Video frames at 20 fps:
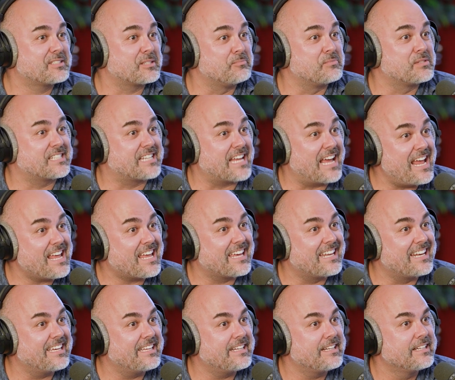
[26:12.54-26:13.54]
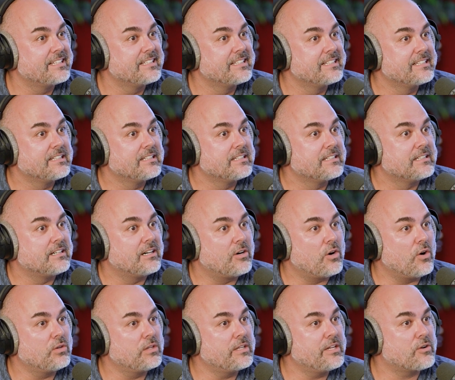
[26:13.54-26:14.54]
some stake in it, yeah,
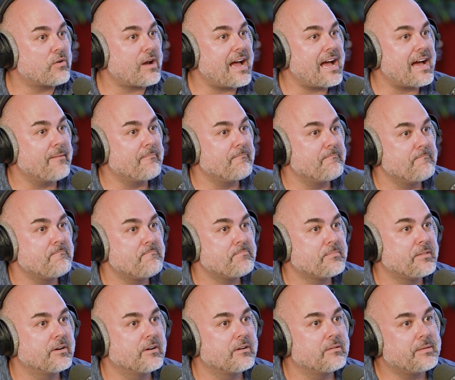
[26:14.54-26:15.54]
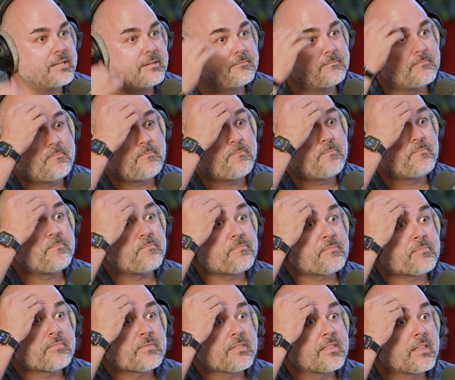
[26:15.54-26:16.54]
holy crap, You'll you be a little I mean? more
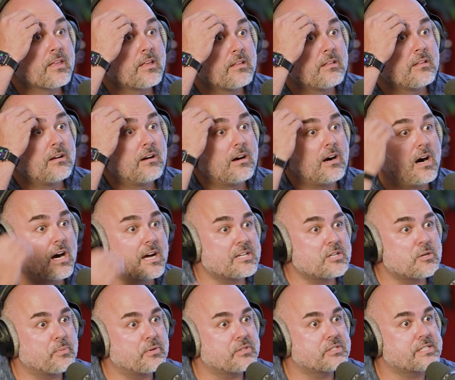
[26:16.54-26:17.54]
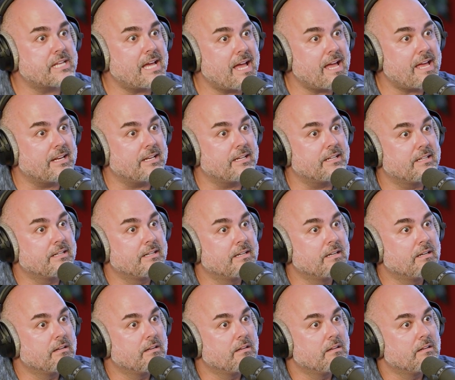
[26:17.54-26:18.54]
motivated to grow it too. Hundred percent. Right? You got skin in
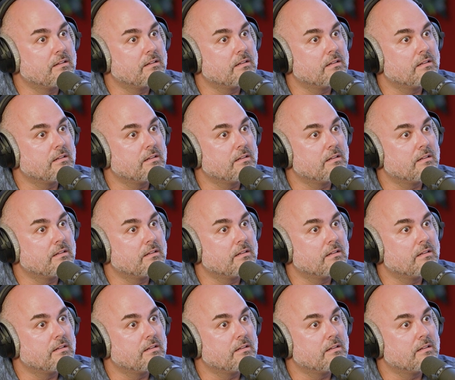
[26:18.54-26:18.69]
the game.